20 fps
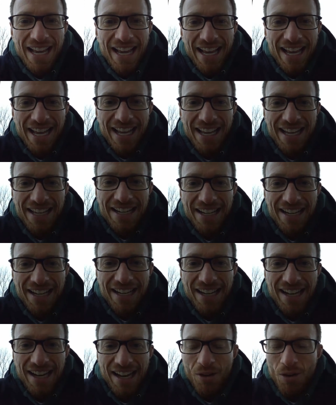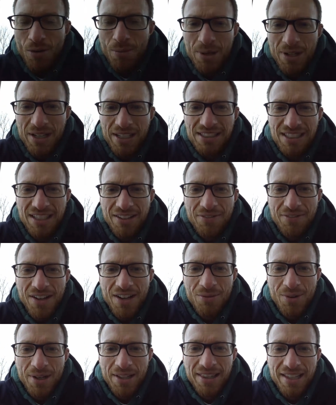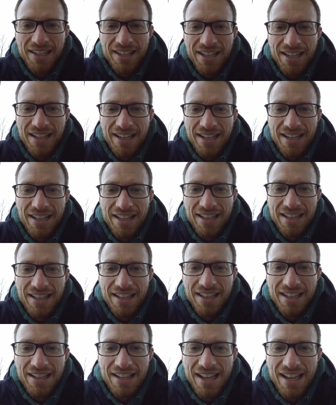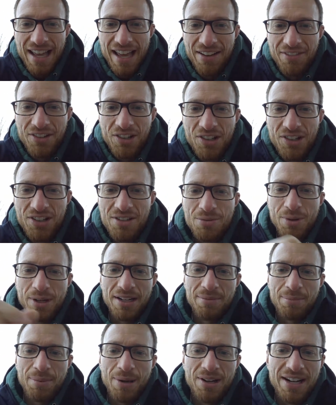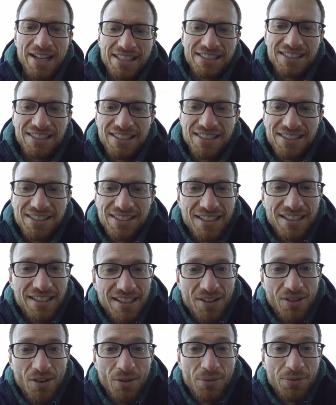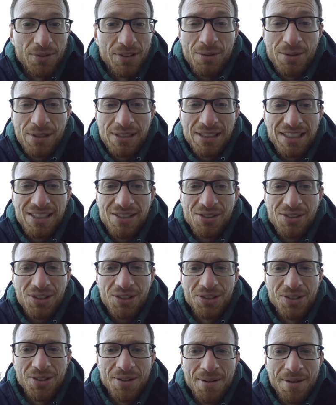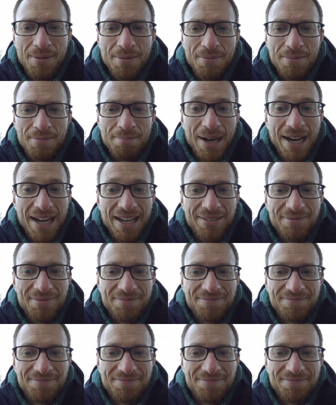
And I hope you guys have fun with it. Have a good one, Parnassians. Hopefully we see you soon. Bye.